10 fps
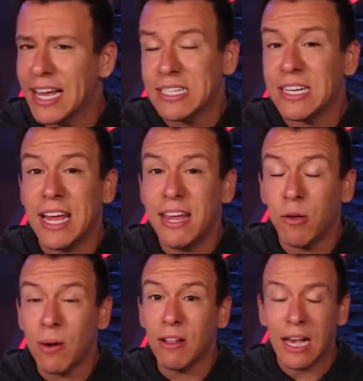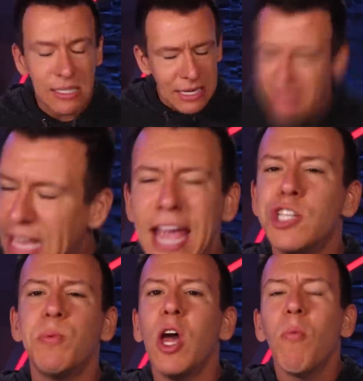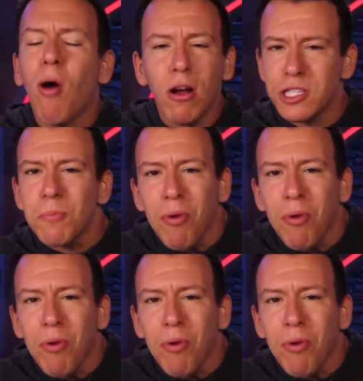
I guess today they realized the H B O part's the